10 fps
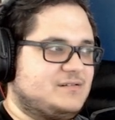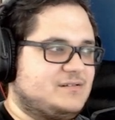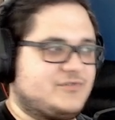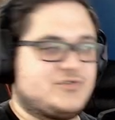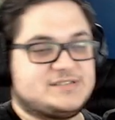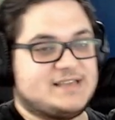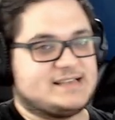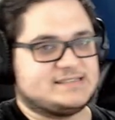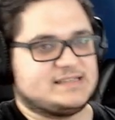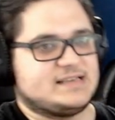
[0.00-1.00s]
of course he
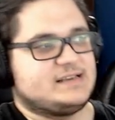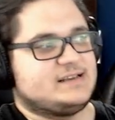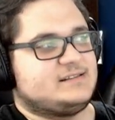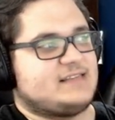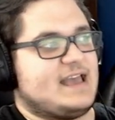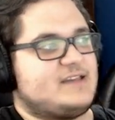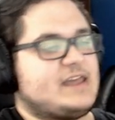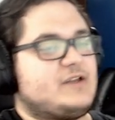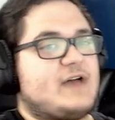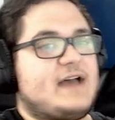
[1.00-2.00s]
hasn't. They
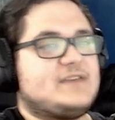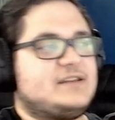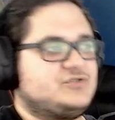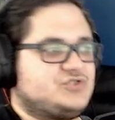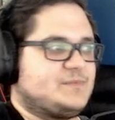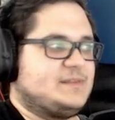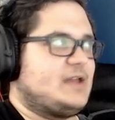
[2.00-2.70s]
don't have that Neil Druckmann.